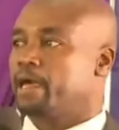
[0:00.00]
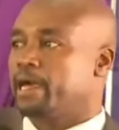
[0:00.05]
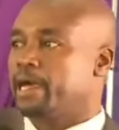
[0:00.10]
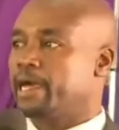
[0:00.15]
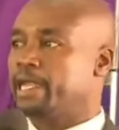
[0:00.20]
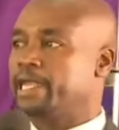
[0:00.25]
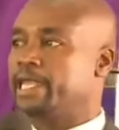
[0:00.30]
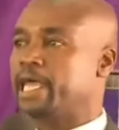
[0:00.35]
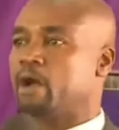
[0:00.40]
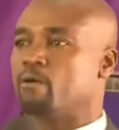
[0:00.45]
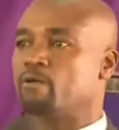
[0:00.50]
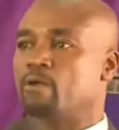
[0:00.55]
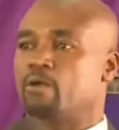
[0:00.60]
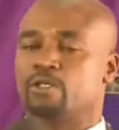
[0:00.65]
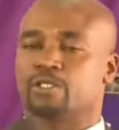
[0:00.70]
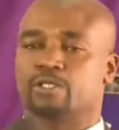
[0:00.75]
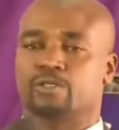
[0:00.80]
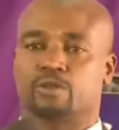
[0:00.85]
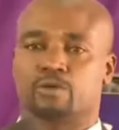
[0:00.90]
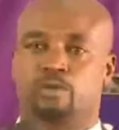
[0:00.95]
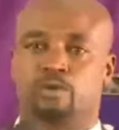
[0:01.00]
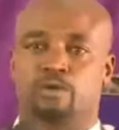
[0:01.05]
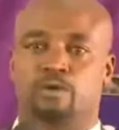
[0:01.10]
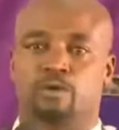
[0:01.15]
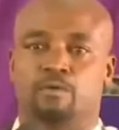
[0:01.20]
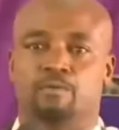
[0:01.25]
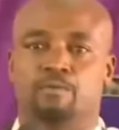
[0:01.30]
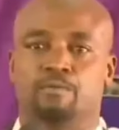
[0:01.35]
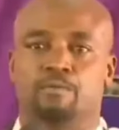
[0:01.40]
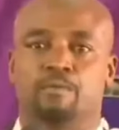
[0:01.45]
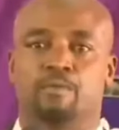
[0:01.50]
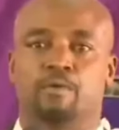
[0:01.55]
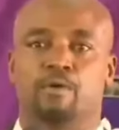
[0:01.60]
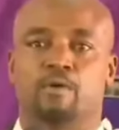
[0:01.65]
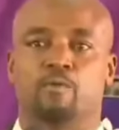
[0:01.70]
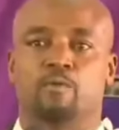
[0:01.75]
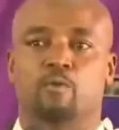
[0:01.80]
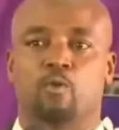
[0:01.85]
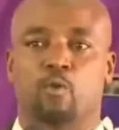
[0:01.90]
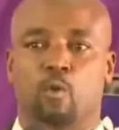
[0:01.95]
And I will also
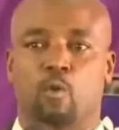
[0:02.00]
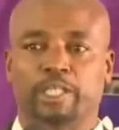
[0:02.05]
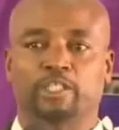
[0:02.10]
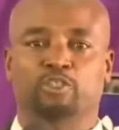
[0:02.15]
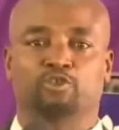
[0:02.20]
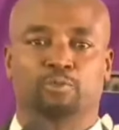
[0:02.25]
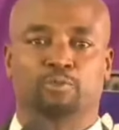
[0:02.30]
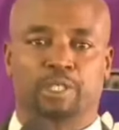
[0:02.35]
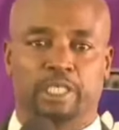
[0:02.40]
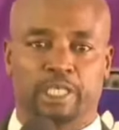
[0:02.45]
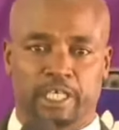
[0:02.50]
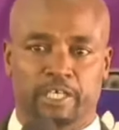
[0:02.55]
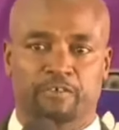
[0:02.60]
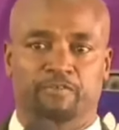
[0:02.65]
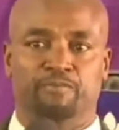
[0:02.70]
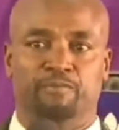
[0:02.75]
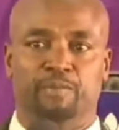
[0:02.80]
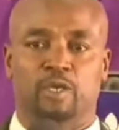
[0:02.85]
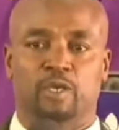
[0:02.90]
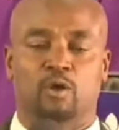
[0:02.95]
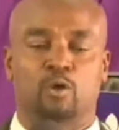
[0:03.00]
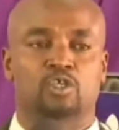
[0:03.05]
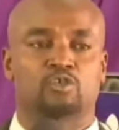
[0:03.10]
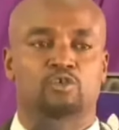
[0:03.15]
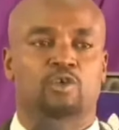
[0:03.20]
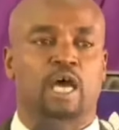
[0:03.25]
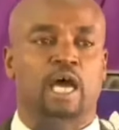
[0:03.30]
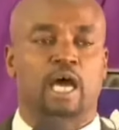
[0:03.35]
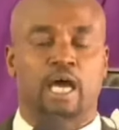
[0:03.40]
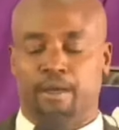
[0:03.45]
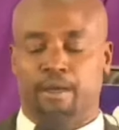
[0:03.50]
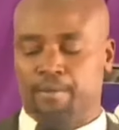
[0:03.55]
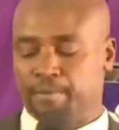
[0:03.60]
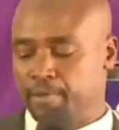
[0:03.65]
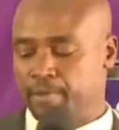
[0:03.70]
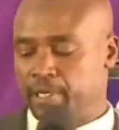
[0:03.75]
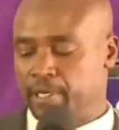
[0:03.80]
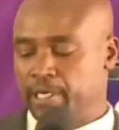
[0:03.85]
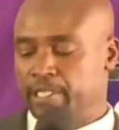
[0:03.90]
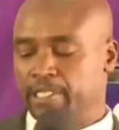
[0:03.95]
want to believe, because you are
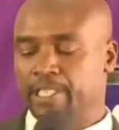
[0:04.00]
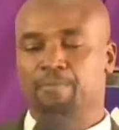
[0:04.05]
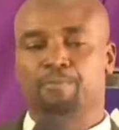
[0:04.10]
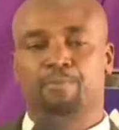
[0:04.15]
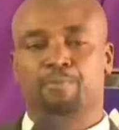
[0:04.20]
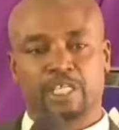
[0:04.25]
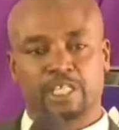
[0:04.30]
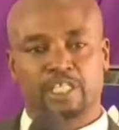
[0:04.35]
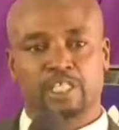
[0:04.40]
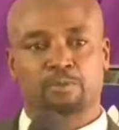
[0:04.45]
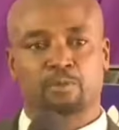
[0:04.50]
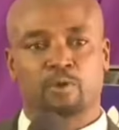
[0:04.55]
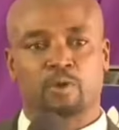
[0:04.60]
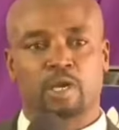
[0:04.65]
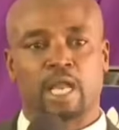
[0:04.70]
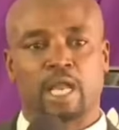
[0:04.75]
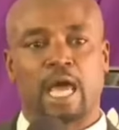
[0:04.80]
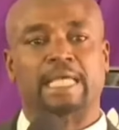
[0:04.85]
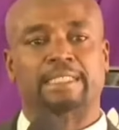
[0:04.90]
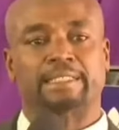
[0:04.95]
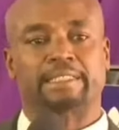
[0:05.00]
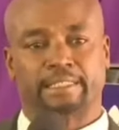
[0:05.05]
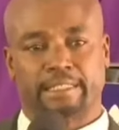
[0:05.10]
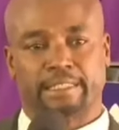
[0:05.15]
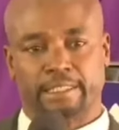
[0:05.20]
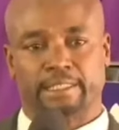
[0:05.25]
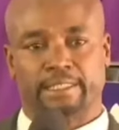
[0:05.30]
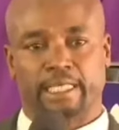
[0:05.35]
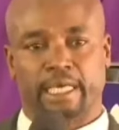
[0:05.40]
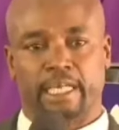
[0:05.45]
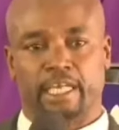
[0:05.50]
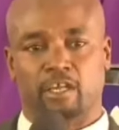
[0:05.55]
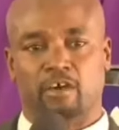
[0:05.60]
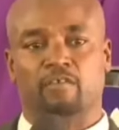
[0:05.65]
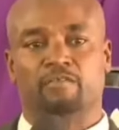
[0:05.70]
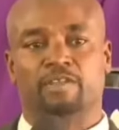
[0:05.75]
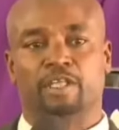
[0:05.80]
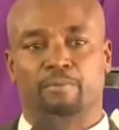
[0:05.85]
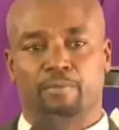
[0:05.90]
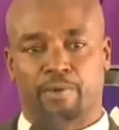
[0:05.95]
the principal assistant
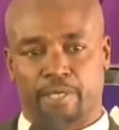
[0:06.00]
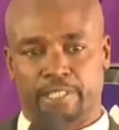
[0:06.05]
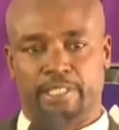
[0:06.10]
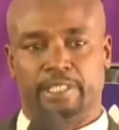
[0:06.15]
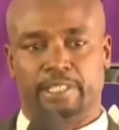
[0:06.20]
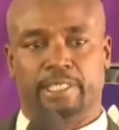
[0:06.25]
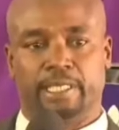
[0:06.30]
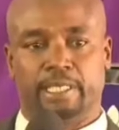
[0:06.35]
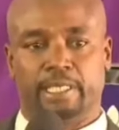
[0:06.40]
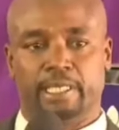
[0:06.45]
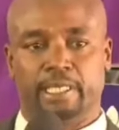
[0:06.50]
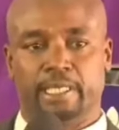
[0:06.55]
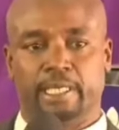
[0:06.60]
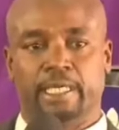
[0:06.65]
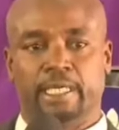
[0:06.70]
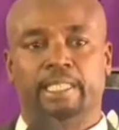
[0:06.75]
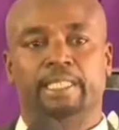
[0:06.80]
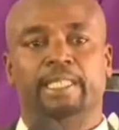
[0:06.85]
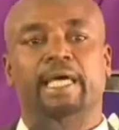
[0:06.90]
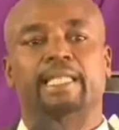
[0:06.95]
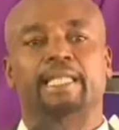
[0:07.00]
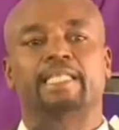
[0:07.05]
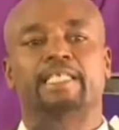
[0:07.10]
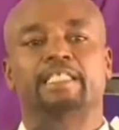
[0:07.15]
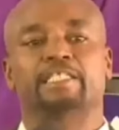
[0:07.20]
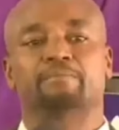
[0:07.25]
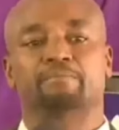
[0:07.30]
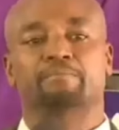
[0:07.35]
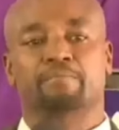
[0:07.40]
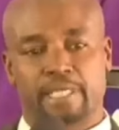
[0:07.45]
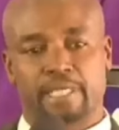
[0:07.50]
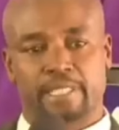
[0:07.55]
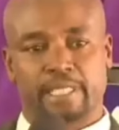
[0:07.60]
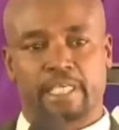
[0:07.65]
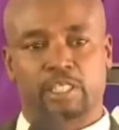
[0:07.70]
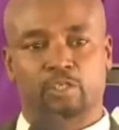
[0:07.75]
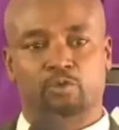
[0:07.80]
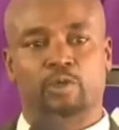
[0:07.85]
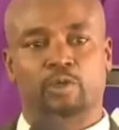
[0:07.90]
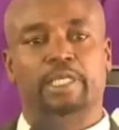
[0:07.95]
of the president, that this
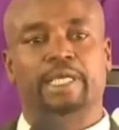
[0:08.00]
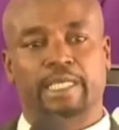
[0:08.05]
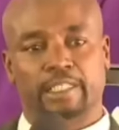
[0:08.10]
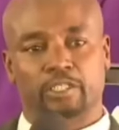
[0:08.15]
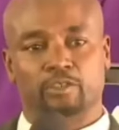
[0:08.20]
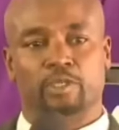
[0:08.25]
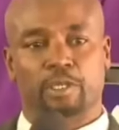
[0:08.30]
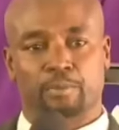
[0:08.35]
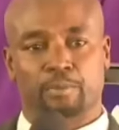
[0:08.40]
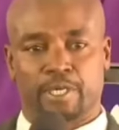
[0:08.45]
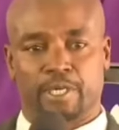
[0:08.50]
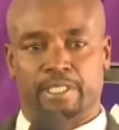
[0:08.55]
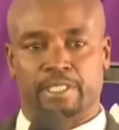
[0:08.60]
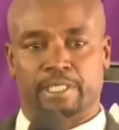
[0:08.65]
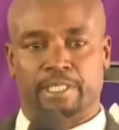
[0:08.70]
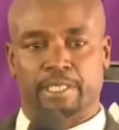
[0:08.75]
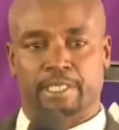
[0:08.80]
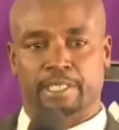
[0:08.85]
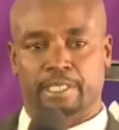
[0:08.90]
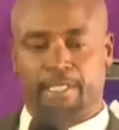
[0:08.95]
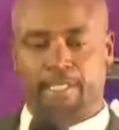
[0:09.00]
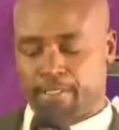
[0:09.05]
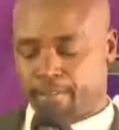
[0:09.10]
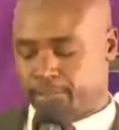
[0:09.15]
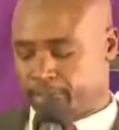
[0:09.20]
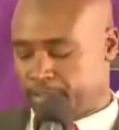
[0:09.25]
message will get to the president.